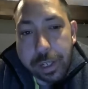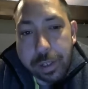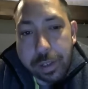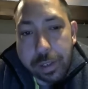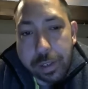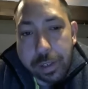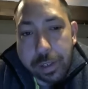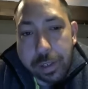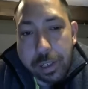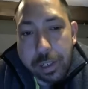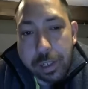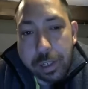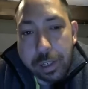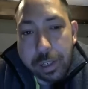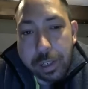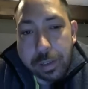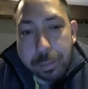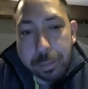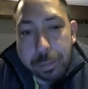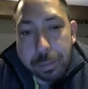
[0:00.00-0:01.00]
Another
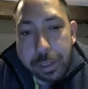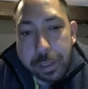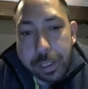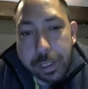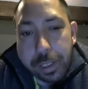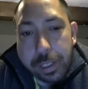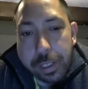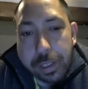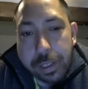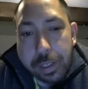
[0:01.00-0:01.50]
complete